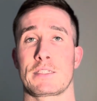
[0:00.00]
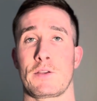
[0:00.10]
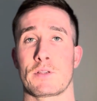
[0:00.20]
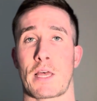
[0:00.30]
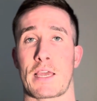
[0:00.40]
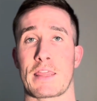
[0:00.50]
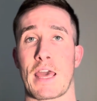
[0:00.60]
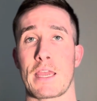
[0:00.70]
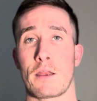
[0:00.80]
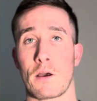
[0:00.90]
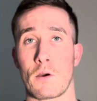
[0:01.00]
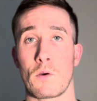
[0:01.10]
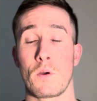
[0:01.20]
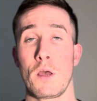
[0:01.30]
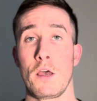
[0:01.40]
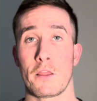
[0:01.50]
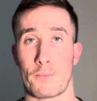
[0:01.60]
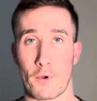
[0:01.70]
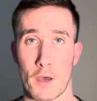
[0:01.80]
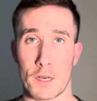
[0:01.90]
He was like, they know the
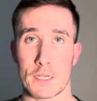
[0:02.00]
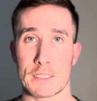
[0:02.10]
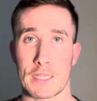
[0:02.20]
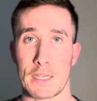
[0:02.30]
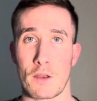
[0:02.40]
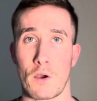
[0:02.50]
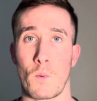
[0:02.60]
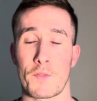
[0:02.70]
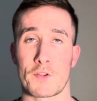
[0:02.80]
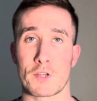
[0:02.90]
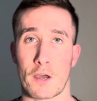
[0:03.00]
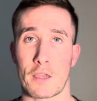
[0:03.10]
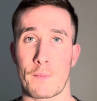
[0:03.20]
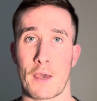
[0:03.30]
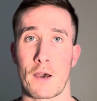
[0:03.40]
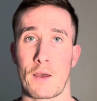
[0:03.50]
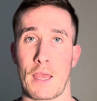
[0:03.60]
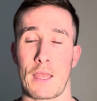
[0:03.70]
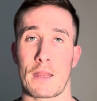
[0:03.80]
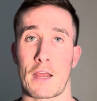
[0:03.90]
products, they know what they're talking about,
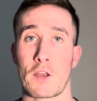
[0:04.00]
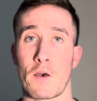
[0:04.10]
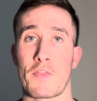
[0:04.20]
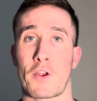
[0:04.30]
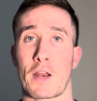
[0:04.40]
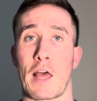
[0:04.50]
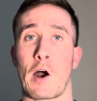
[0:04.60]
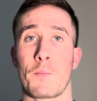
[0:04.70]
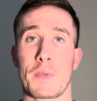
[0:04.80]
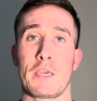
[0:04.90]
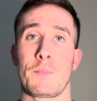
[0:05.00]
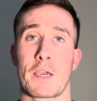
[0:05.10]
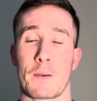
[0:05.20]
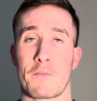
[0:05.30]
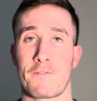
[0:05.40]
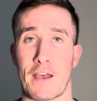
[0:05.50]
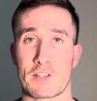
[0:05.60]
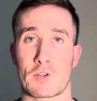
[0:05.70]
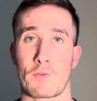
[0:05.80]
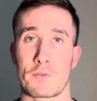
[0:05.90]
and I know that they're going to help me become a
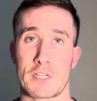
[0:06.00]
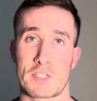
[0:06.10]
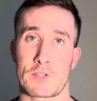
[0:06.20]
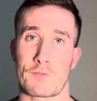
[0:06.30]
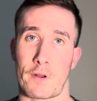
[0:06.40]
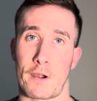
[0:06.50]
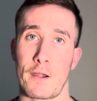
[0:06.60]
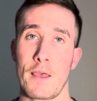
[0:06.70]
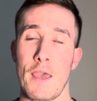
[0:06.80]
faster distance runner.